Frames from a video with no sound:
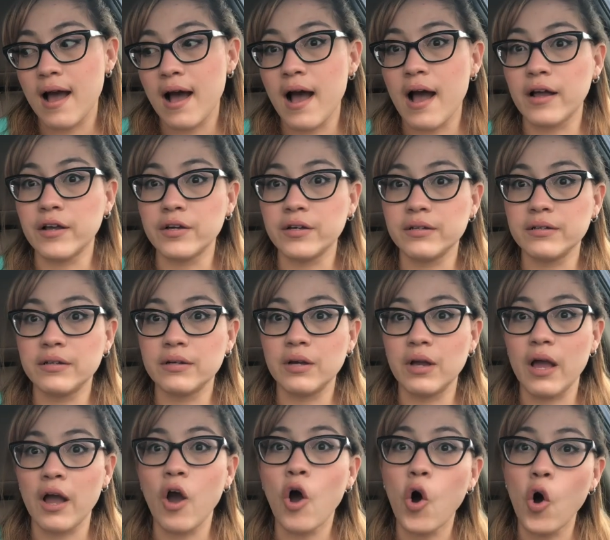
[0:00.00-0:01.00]
I
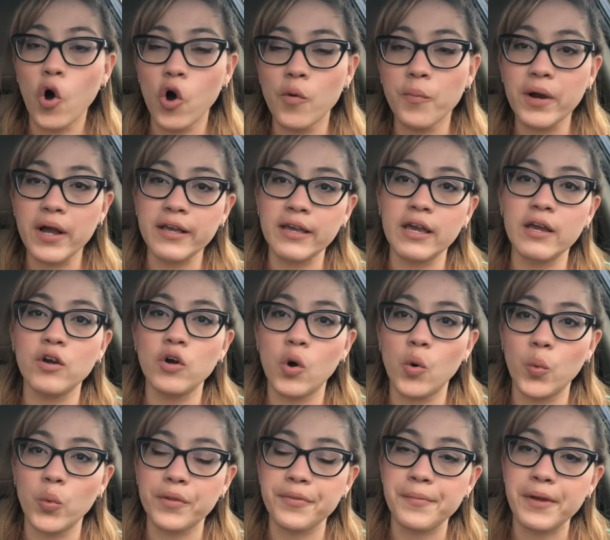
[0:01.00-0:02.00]
hope I can
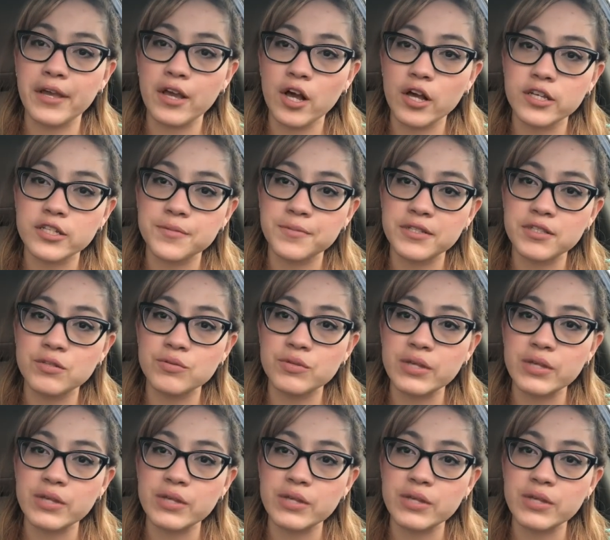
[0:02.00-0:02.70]
go with my husband